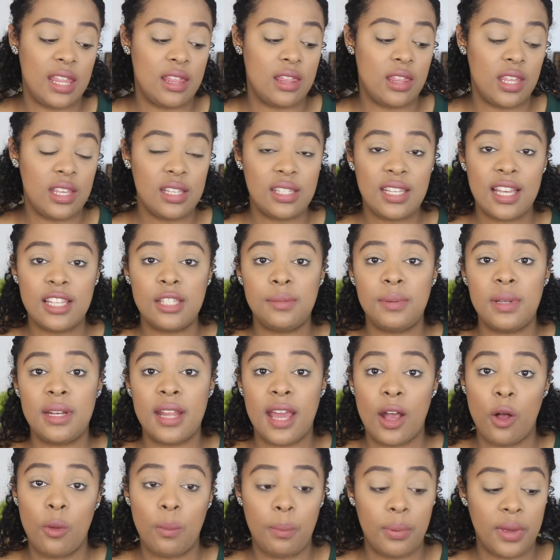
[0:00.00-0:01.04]
And this has
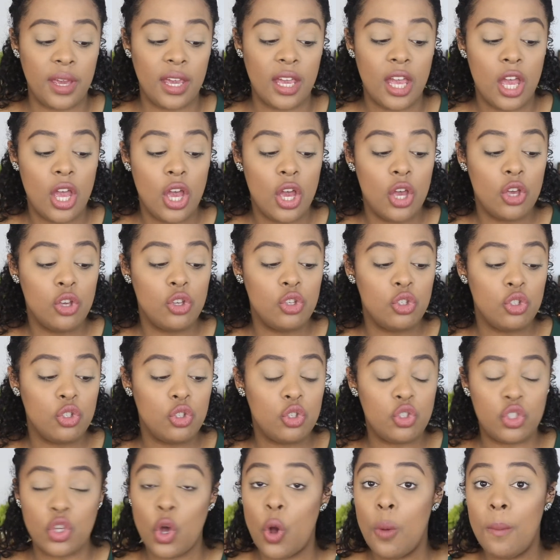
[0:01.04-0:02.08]
been helping
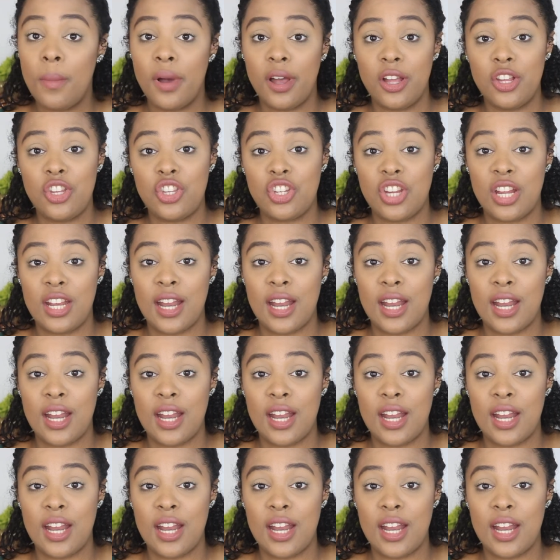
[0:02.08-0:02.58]
so much,